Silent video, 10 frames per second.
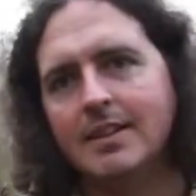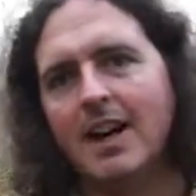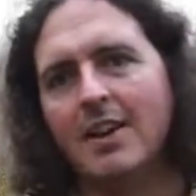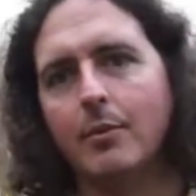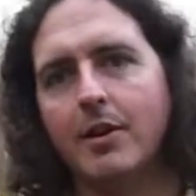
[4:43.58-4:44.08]

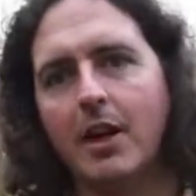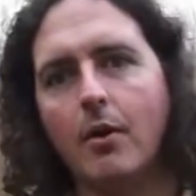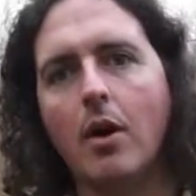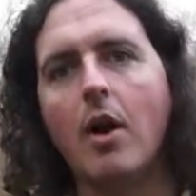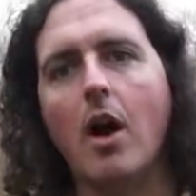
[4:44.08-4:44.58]
I don't want to
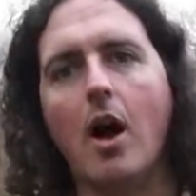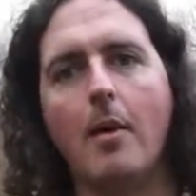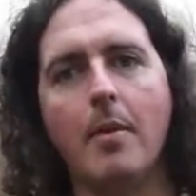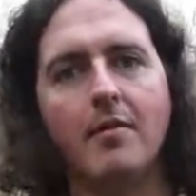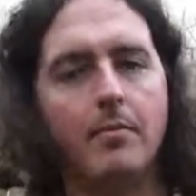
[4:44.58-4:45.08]
go
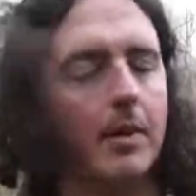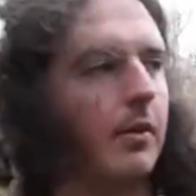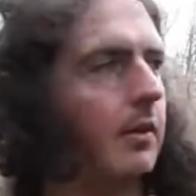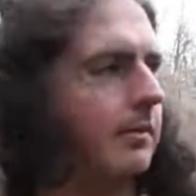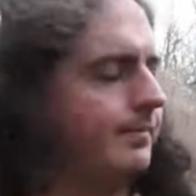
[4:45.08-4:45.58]
above and
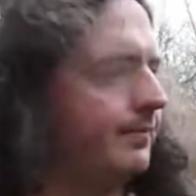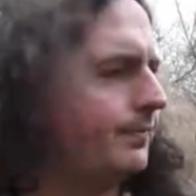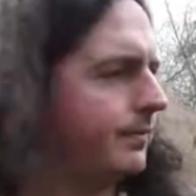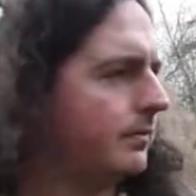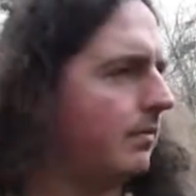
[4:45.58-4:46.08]
beyond.
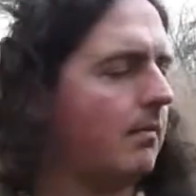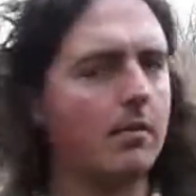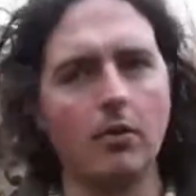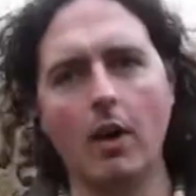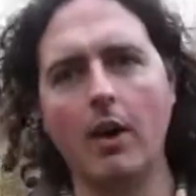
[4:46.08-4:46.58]

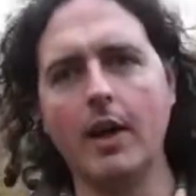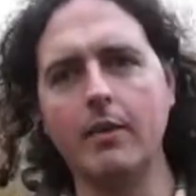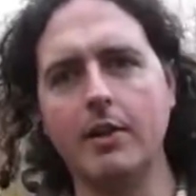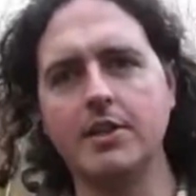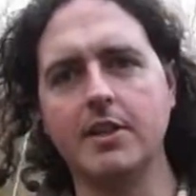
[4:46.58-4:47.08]
Right, I'll get the
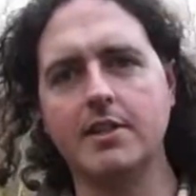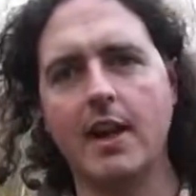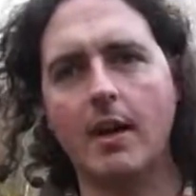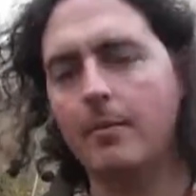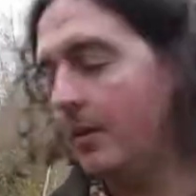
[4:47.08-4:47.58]
rest of this set
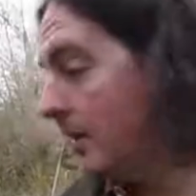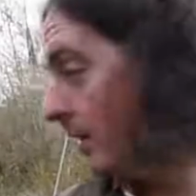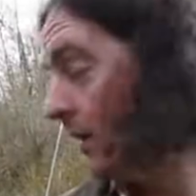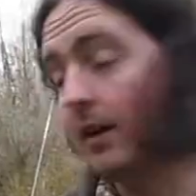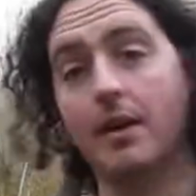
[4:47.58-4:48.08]
up
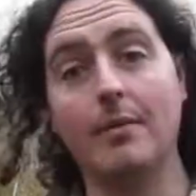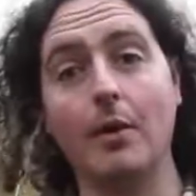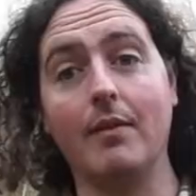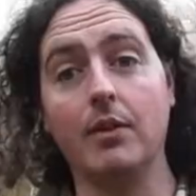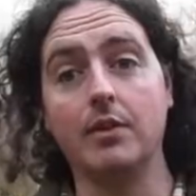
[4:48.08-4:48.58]
and then we'll
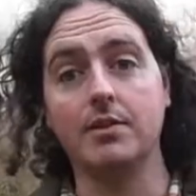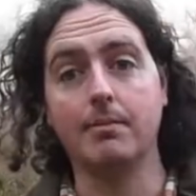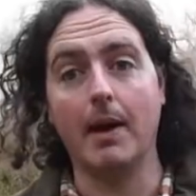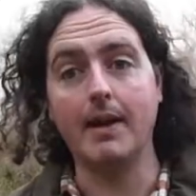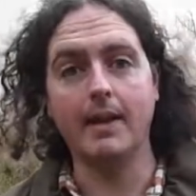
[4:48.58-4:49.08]
have a look at some
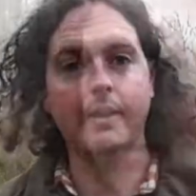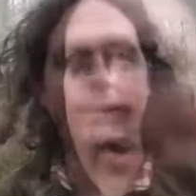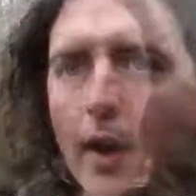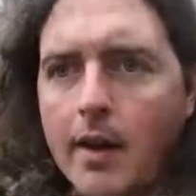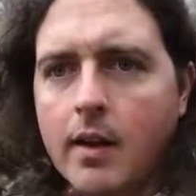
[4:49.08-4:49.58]
bait.
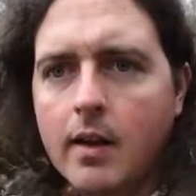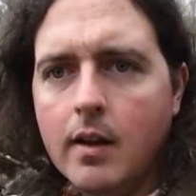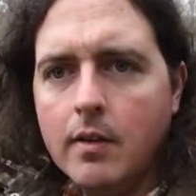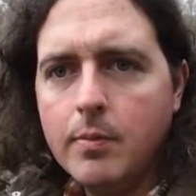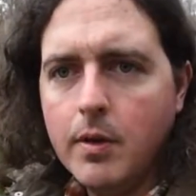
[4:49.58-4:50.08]
Right,
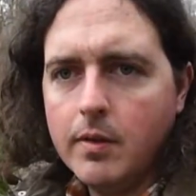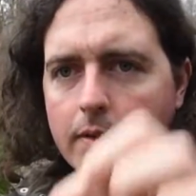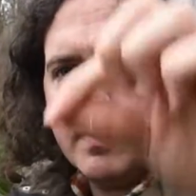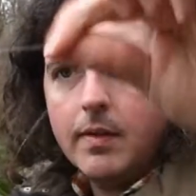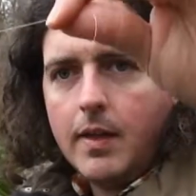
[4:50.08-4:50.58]
I've put
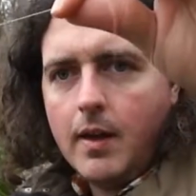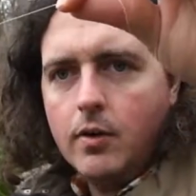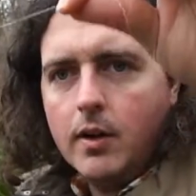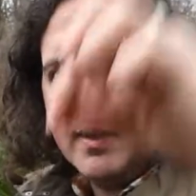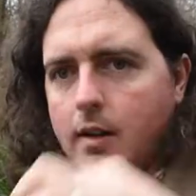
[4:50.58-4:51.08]
that
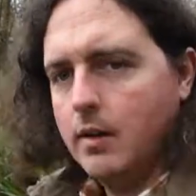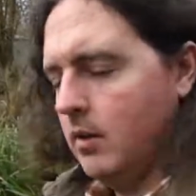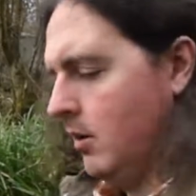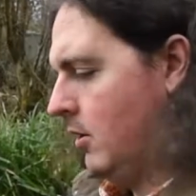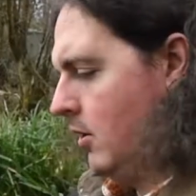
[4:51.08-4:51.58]
hook link
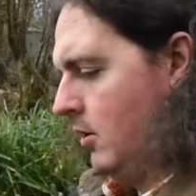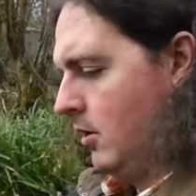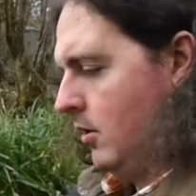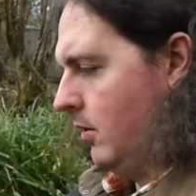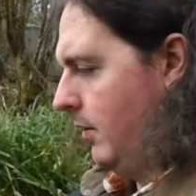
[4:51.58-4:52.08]

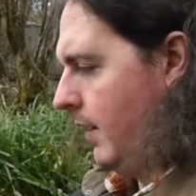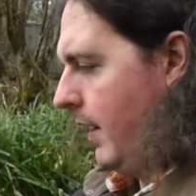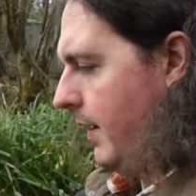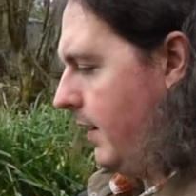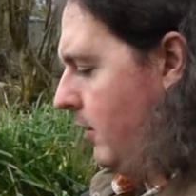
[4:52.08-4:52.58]
on
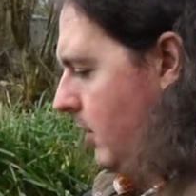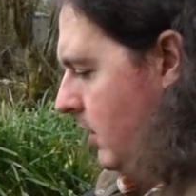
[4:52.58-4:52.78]
there now.